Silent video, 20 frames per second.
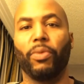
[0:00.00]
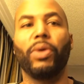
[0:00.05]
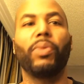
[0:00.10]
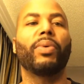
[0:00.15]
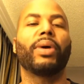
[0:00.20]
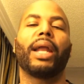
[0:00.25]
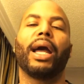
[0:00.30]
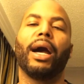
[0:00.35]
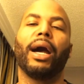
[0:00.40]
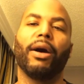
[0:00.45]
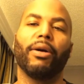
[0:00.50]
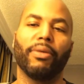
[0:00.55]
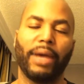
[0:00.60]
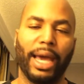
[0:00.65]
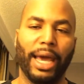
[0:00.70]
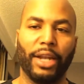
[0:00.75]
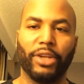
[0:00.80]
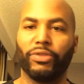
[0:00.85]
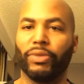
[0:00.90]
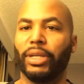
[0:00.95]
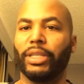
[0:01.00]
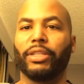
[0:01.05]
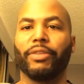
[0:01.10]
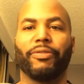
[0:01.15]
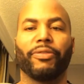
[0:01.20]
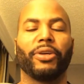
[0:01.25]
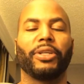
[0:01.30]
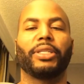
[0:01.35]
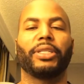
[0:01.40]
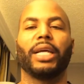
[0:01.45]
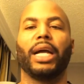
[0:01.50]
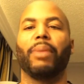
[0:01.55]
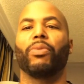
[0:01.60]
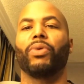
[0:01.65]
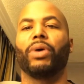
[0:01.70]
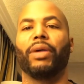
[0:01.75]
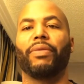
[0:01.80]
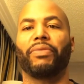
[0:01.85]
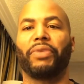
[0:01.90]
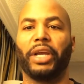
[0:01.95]
We went out, had drinks the first time,
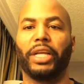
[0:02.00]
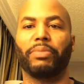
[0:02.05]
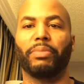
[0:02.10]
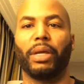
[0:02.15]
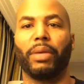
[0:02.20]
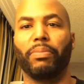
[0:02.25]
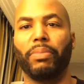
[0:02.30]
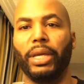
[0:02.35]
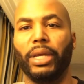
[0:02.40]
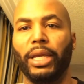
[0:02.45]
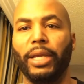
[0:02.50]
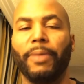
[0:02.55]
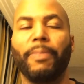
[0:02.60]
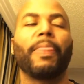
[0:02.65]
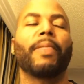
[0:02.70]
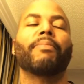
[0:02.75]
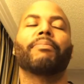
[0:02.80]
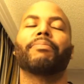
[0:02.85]
whatever the case may be.